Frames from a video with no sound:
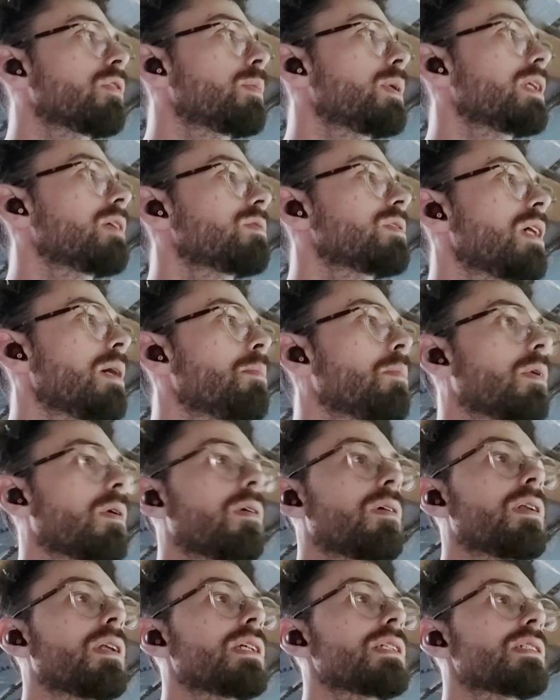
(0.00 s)
bit of timber,
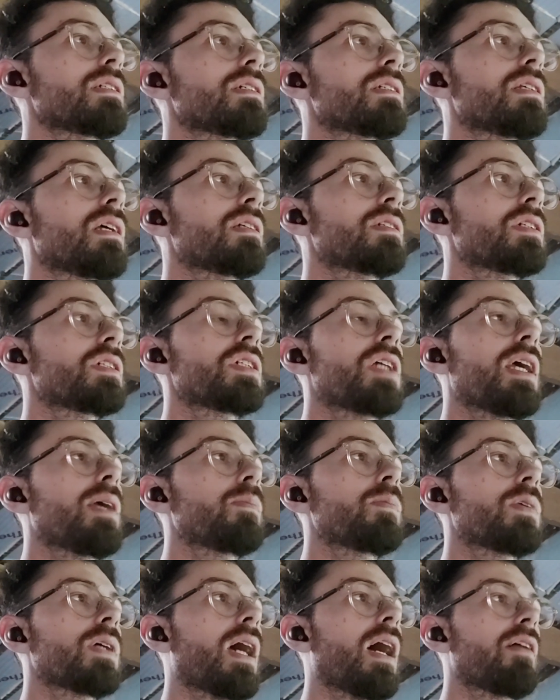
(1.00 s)
and it's just such a shame
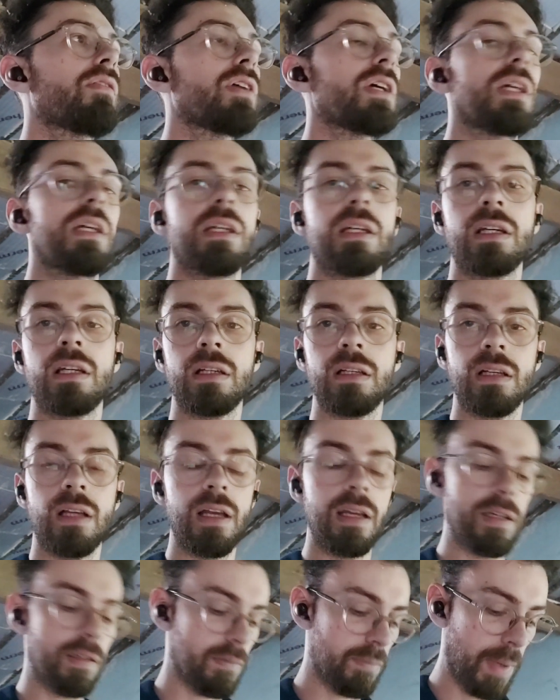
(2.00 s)
to have it
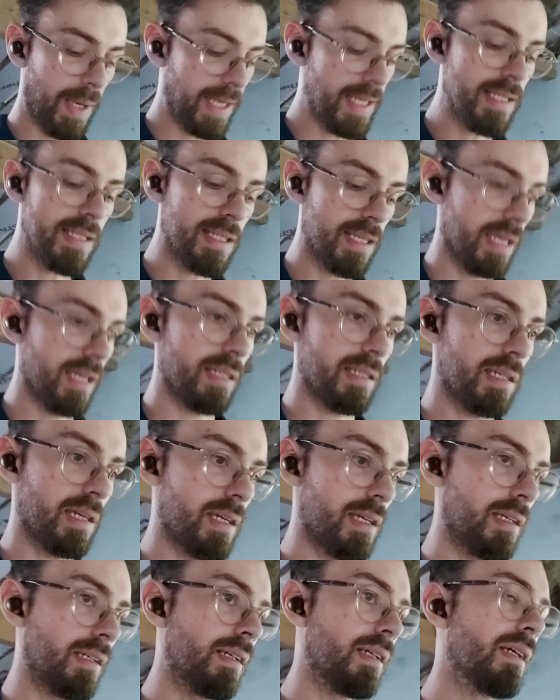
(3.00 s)
painted.
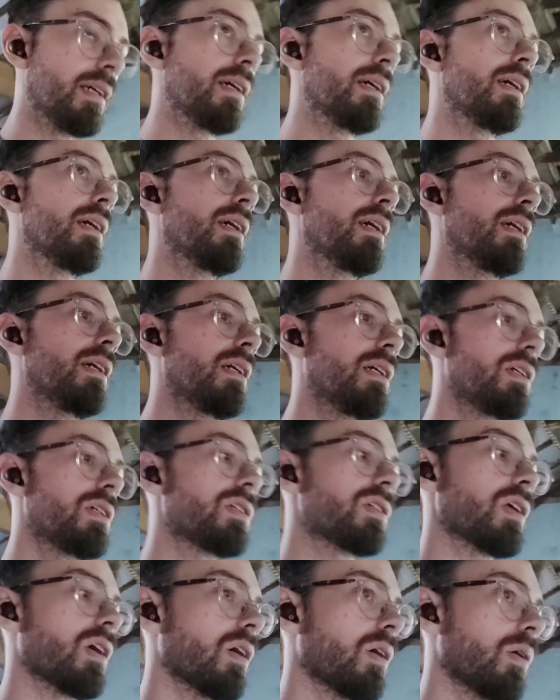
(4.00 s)

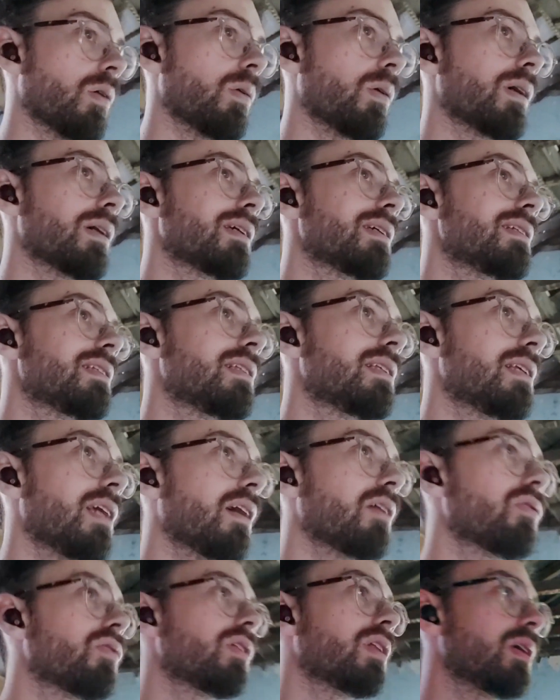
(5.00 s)
So
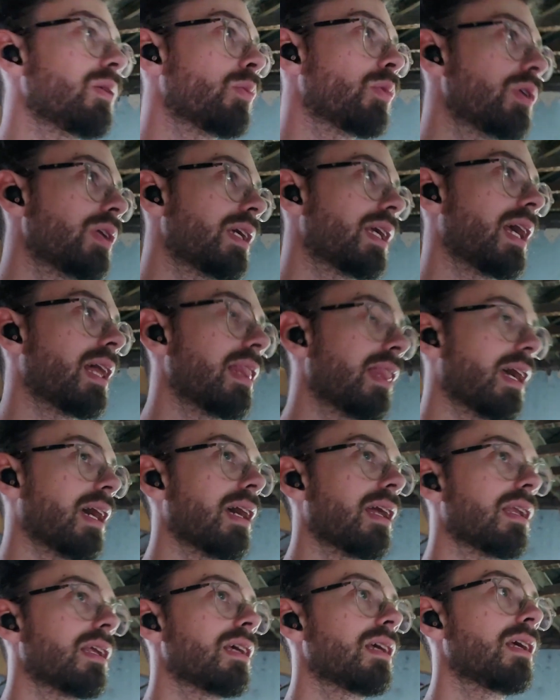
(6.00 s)
definitely want to get
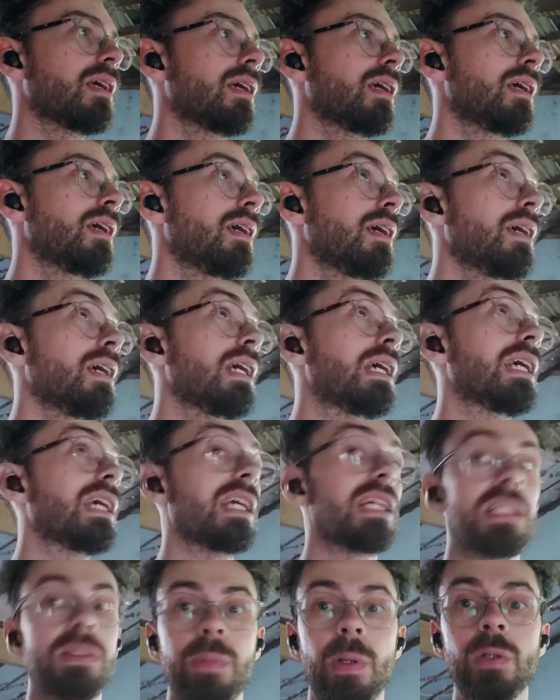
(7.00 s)
that
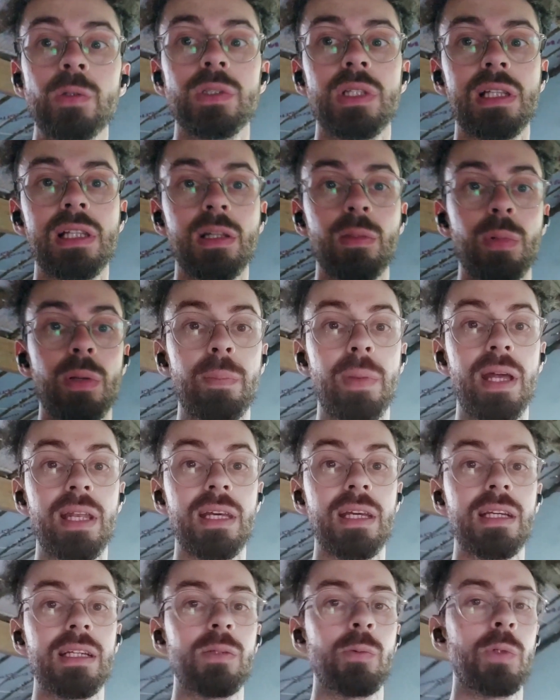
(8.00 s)
exposed a little bit
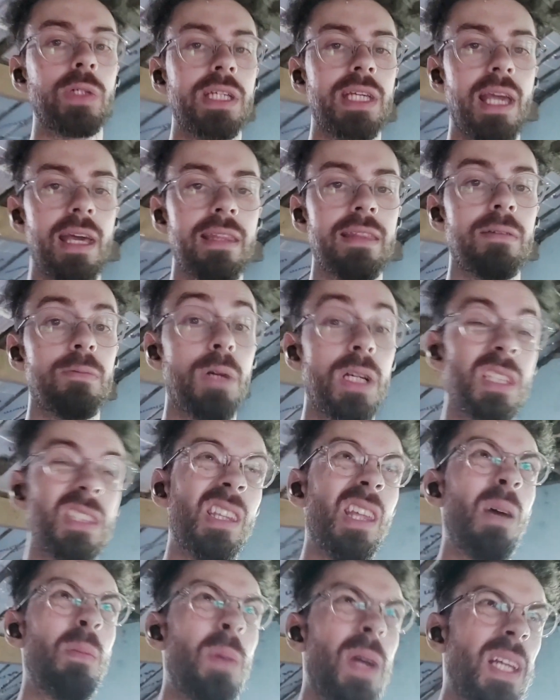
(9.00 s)
better. Want to get the rest of
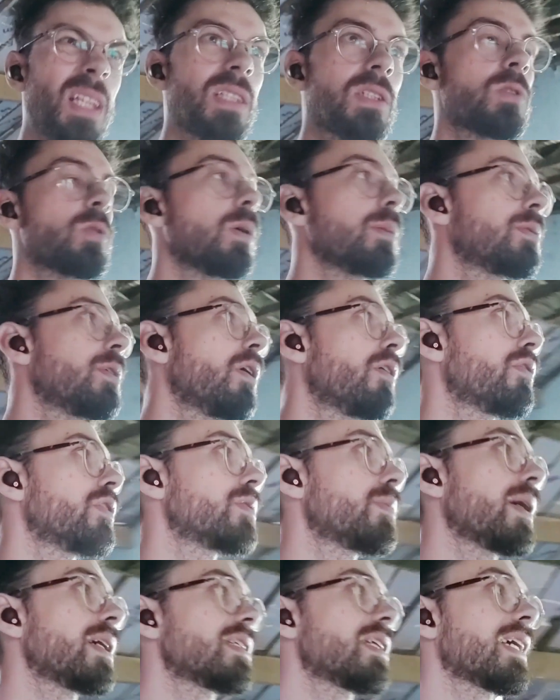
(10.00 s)
that paint stripped off as
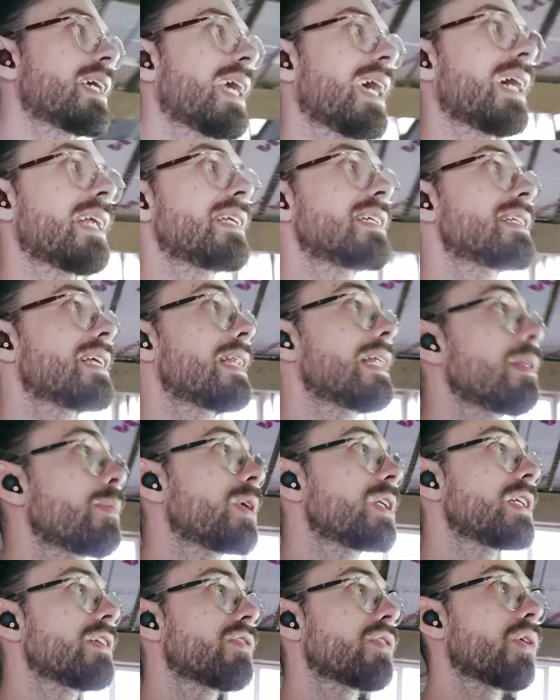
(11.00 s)
best I can. It's a little
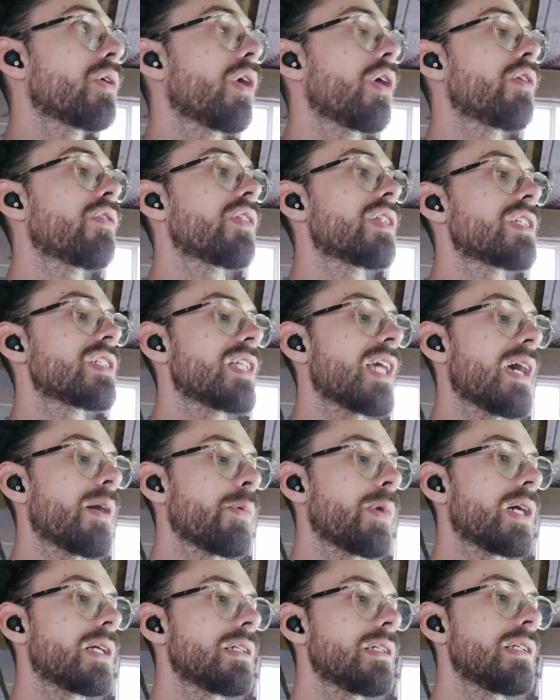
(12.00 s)
bit difficult over the
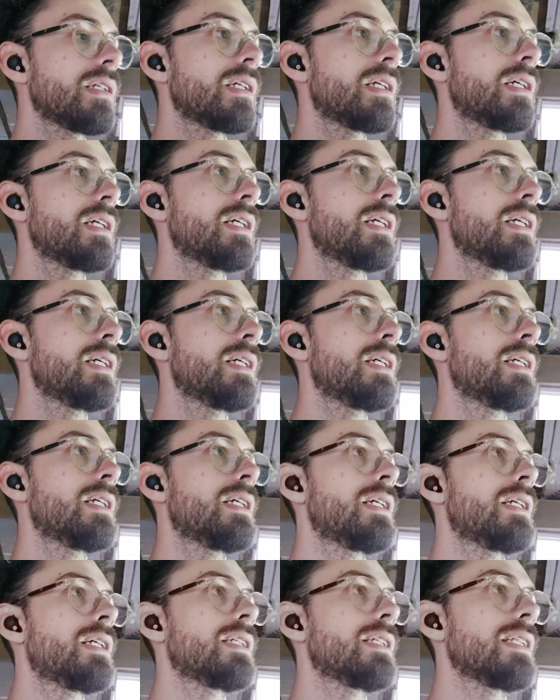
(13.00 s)
stairwell.
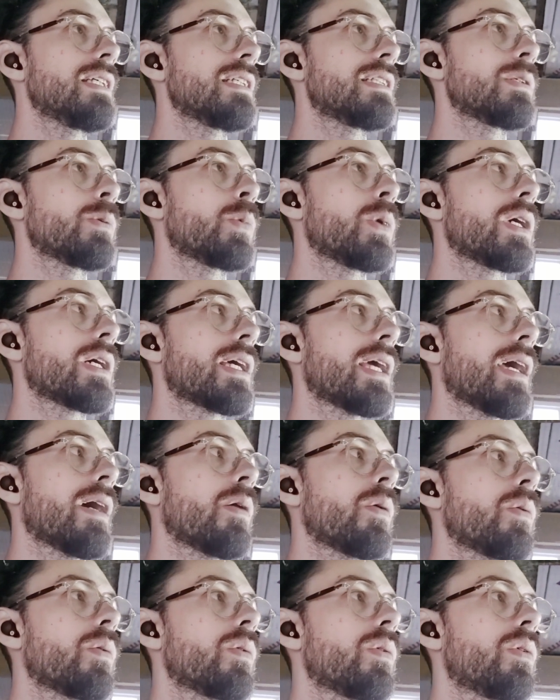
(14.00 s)
Need to work
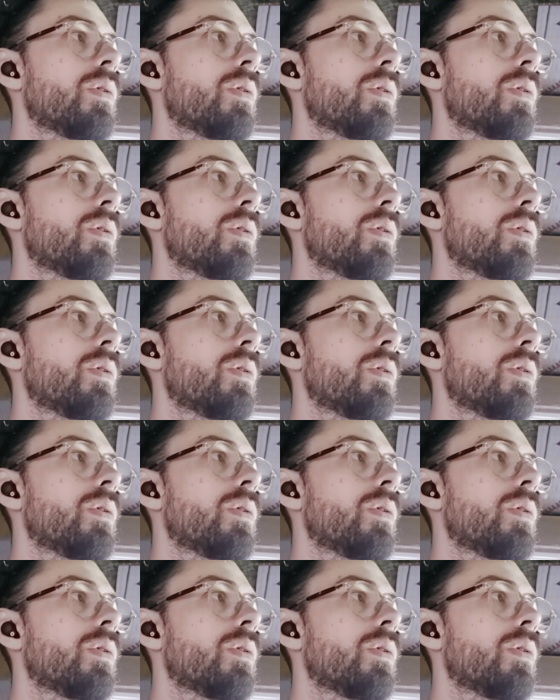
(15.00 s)
out